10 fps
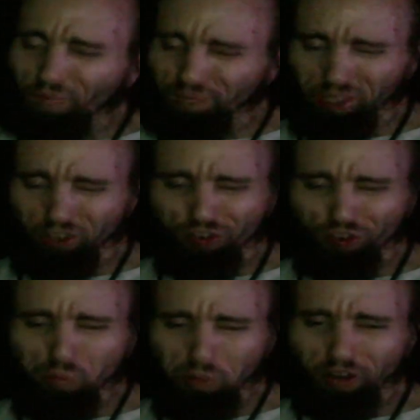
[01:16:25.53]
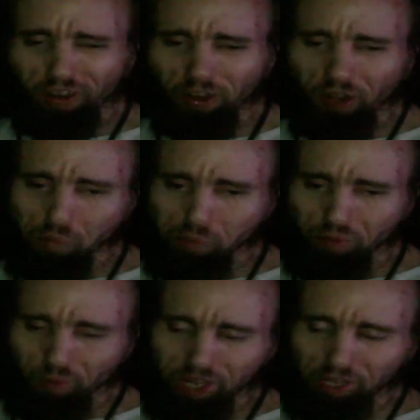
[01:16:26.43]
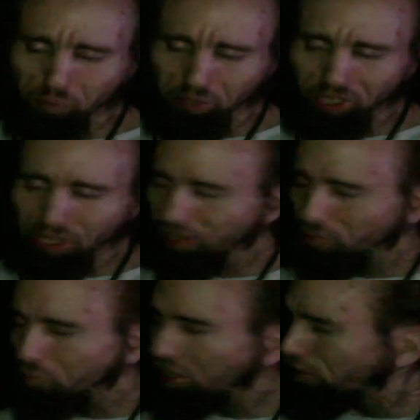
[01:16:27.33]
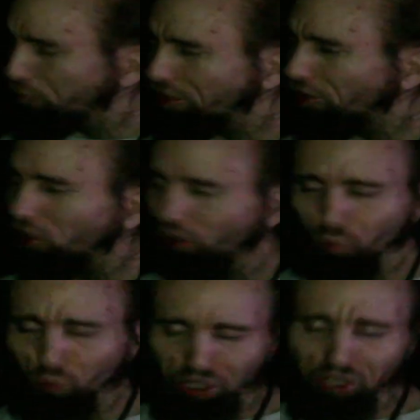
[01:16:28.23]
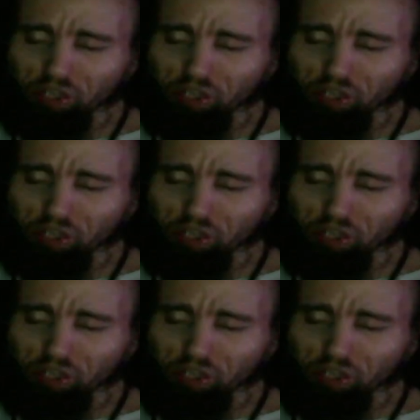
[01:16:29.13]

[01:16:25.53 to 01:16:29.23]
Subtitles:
me, to belittle and berate me, and make me look weak.